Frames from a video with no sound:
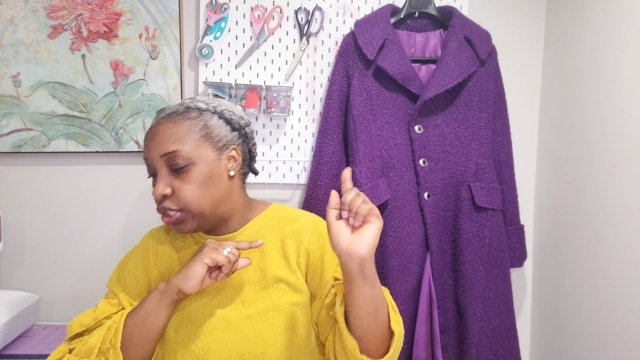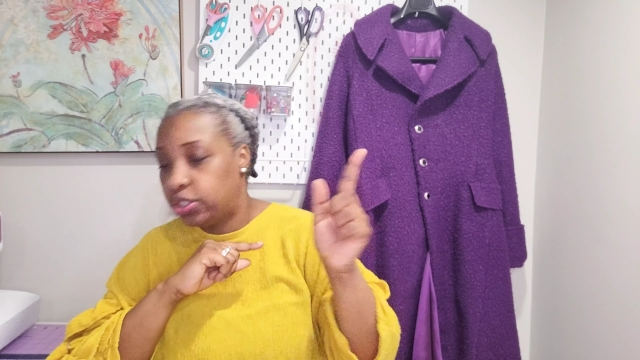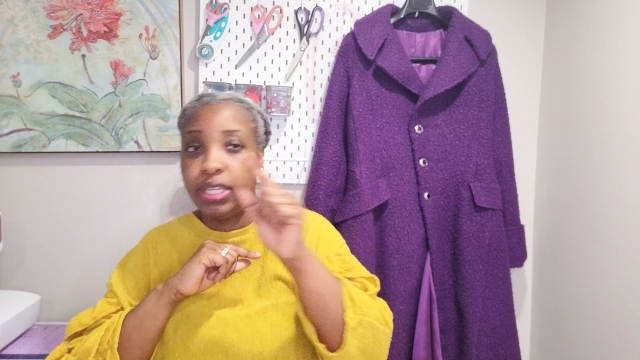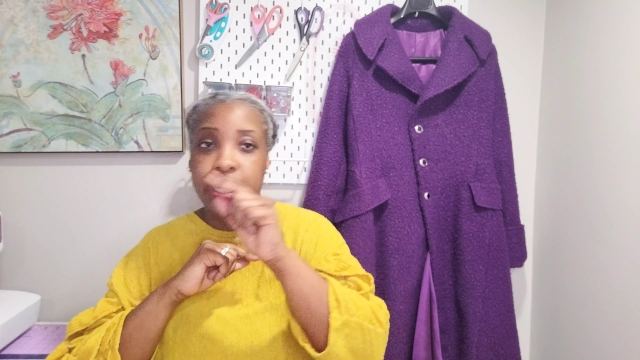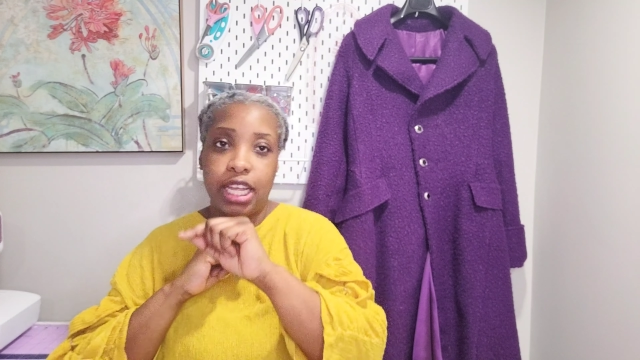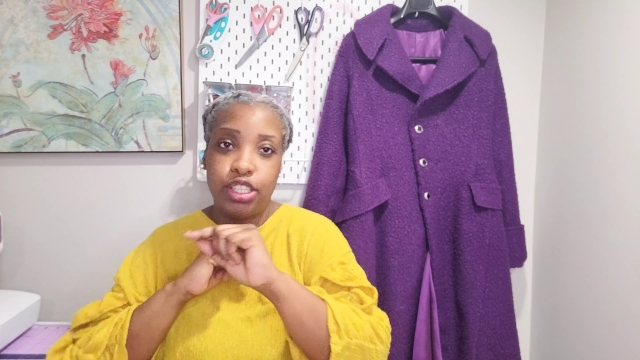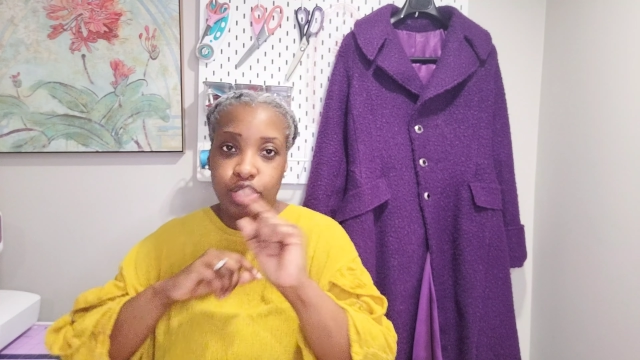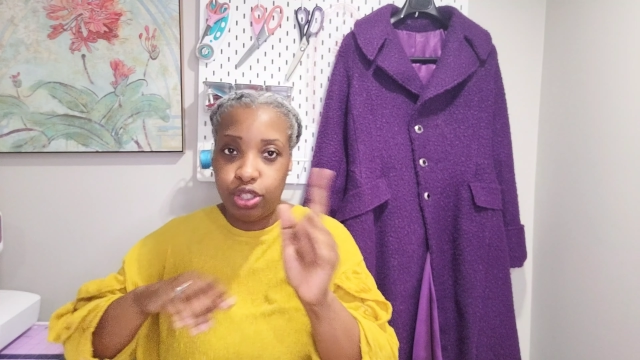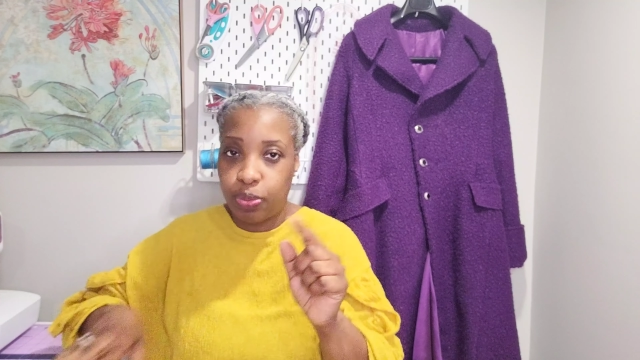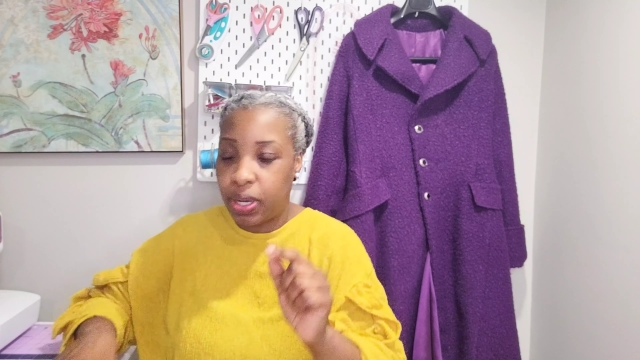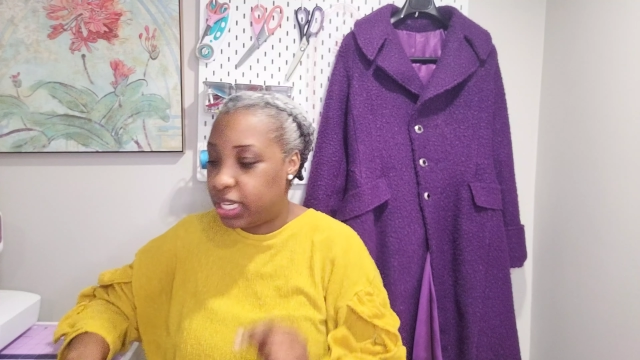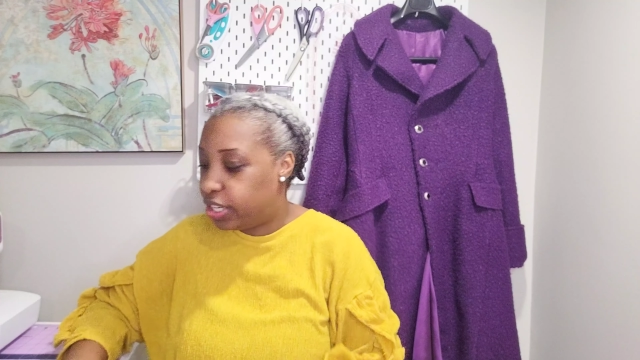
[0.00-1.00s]
So yeah,
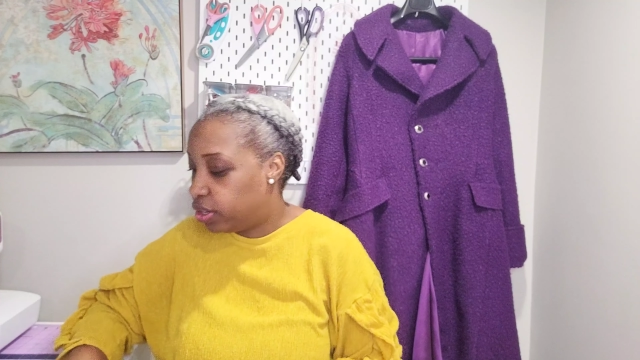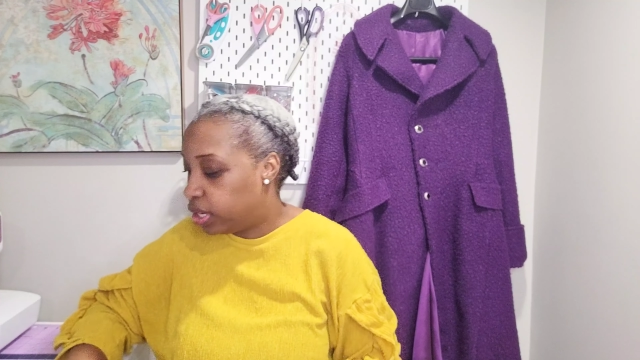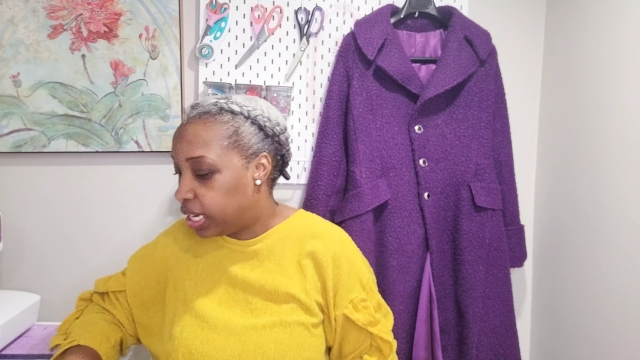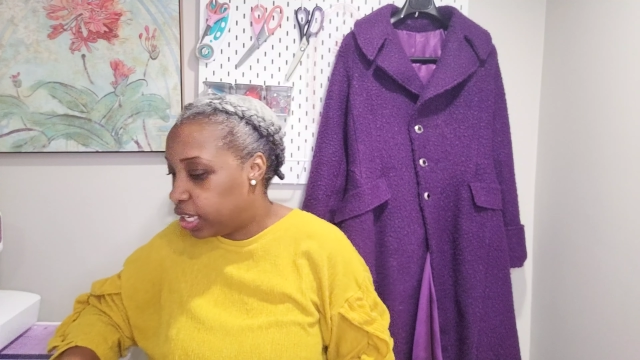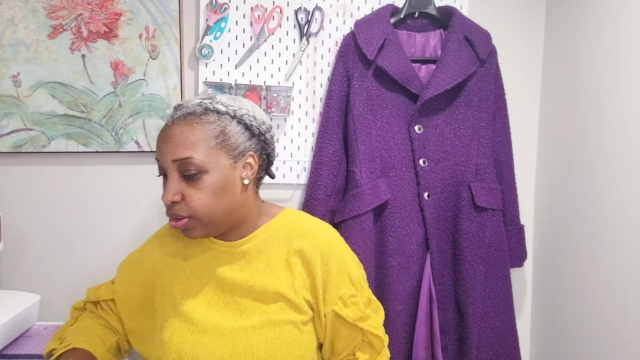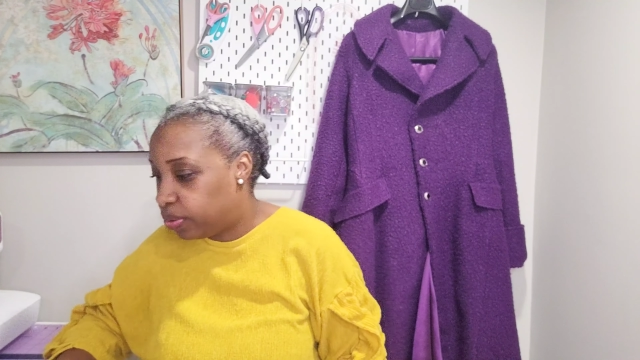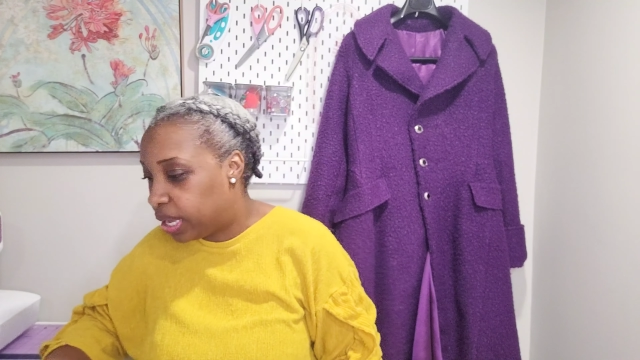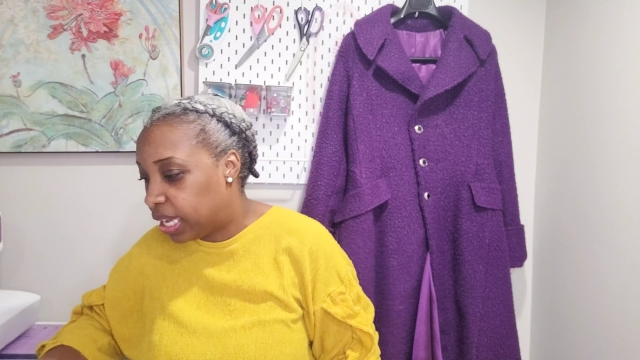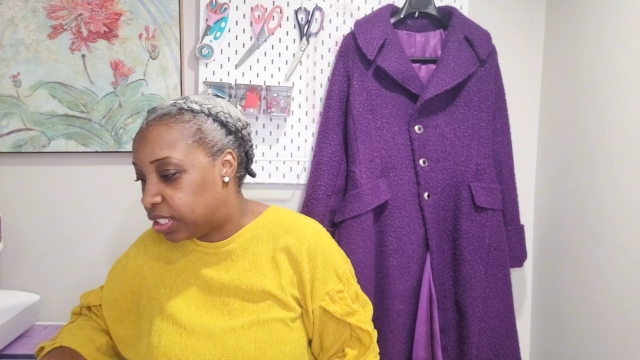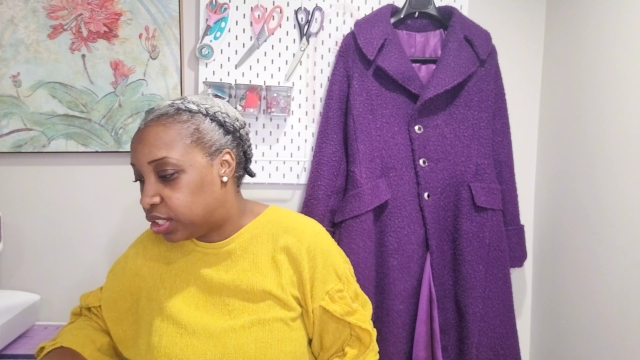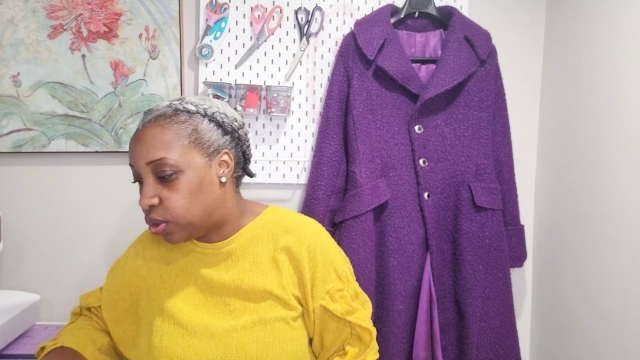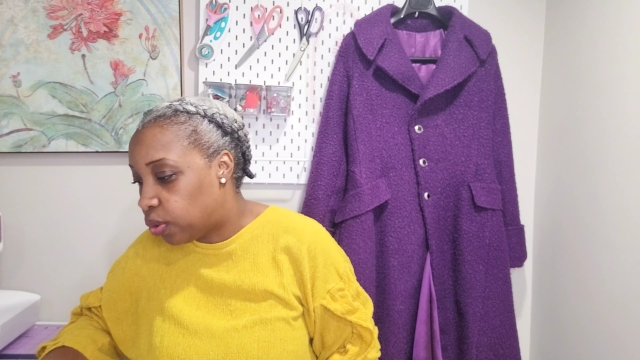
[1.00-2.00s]
just wanted to let you
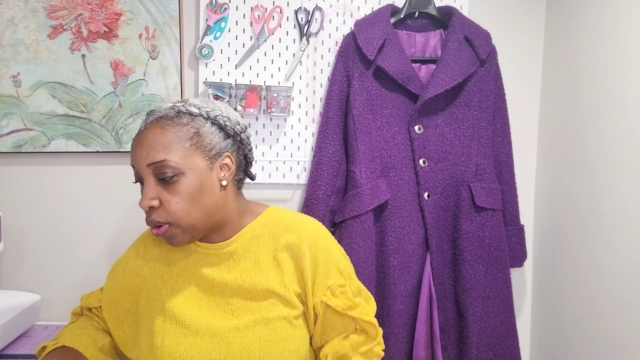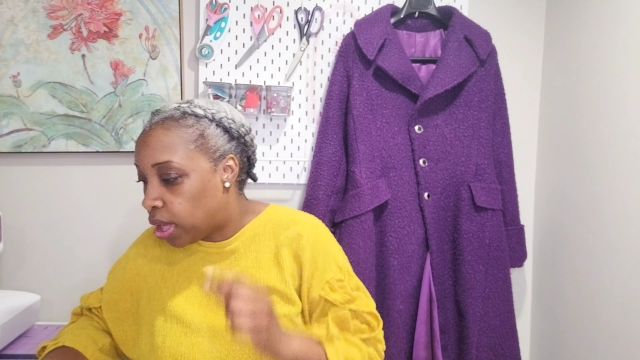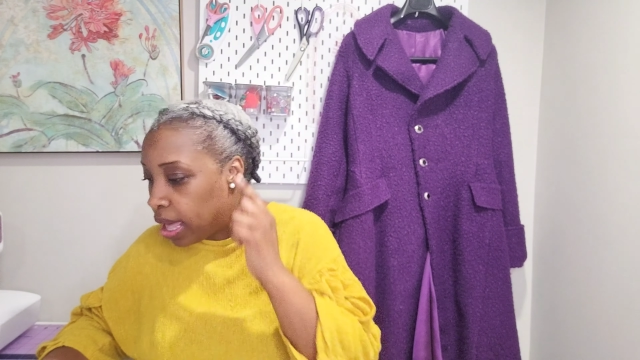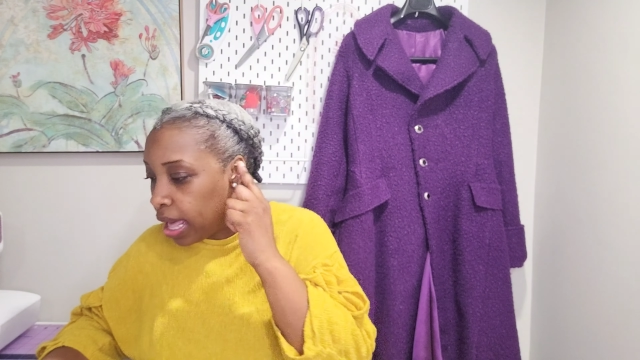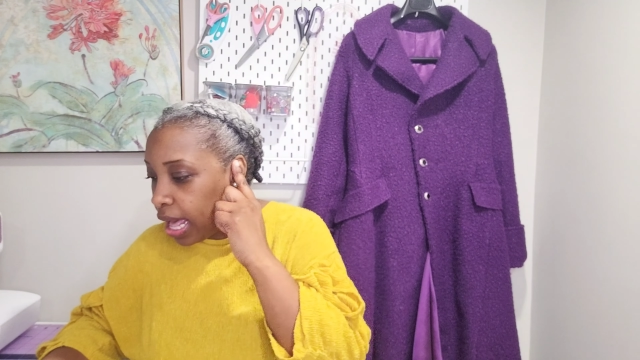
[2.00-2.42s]
guys know.